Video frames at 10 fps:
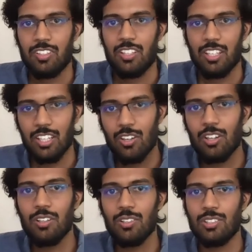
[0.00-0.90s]
In
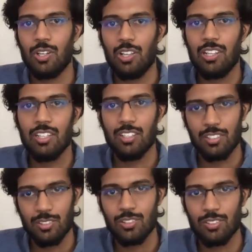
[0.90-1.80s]
order to solve the
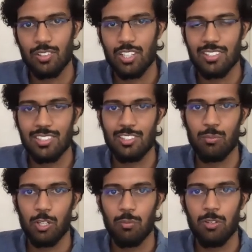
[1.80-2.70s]
resource utilization
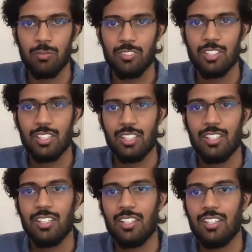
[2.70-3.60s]
problem,
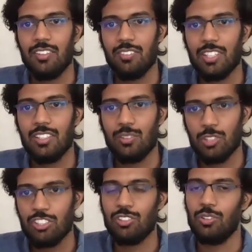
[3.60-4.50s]
we
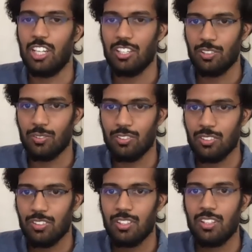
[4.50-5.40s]
switched to Raytune,
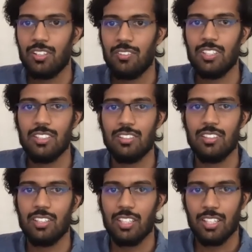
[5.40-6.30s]
which
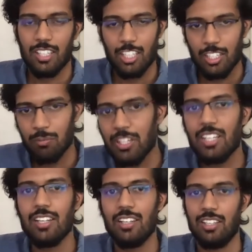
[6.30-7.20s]

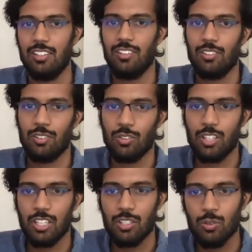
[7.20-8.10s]
immediately showed
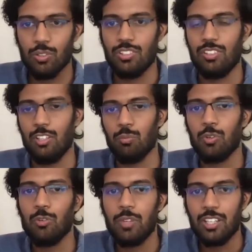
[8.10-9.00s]
a huge
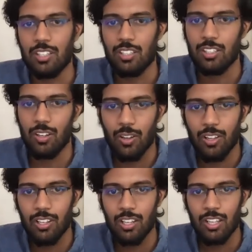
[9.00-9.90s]
improvement in
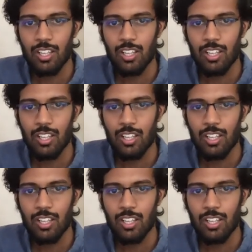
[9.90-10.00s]
all